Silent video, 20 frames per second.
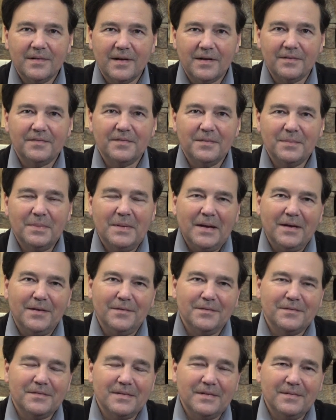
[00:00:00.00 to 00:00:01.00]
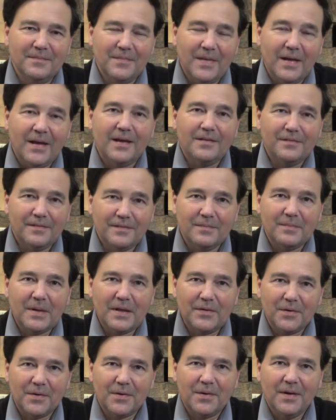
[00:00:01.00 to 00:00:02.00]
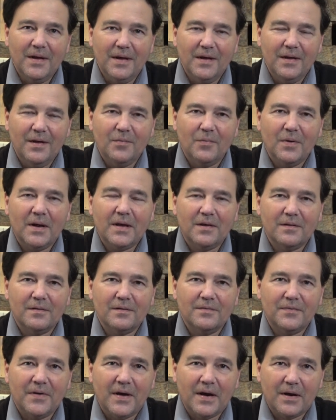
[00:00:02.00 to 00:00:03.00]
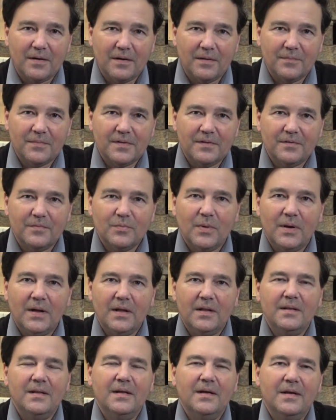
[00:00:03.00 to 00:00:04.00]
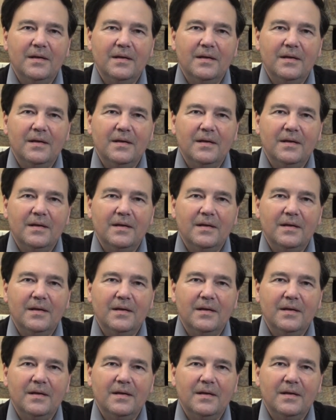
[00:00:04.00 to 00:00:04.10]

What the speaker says: custom guns and some other regular firearms as well.